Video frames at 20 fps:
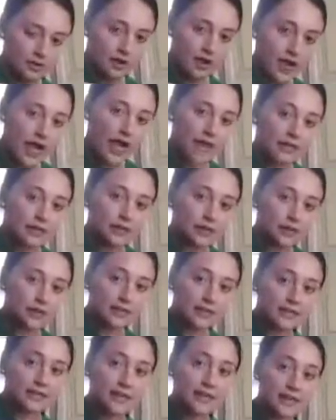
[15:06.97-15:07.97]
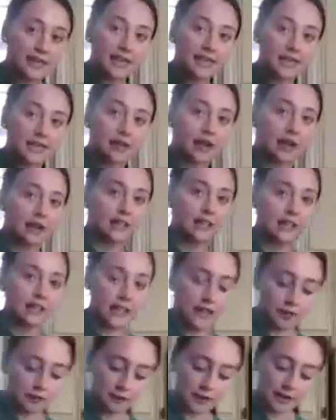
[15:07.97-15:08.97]
As you can see, it's starting to
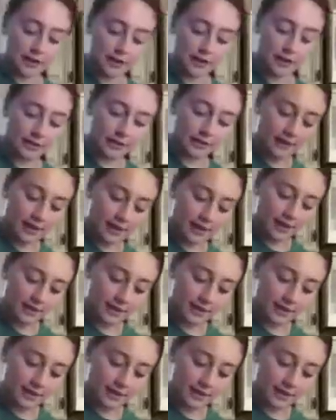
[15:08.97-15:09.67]
get really thick.